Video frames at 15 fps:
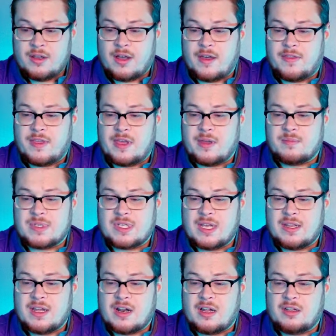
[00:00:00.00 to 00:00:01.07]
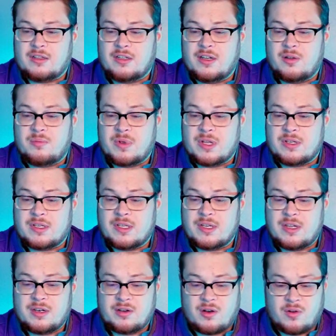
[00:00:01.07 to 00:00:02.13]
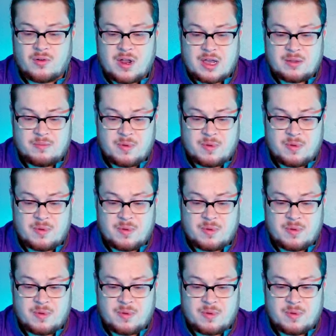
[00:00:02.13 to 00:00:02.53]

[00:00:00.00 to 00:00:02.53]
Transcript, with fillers: I think I'm saying that a little bit incorrect,